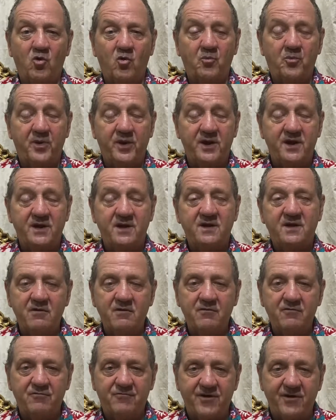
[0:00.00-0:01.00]
will be
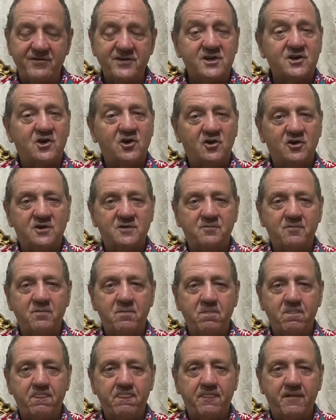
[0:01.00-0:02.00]
very good.
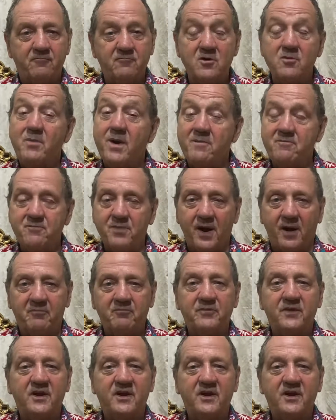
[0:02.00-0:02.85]
Remember,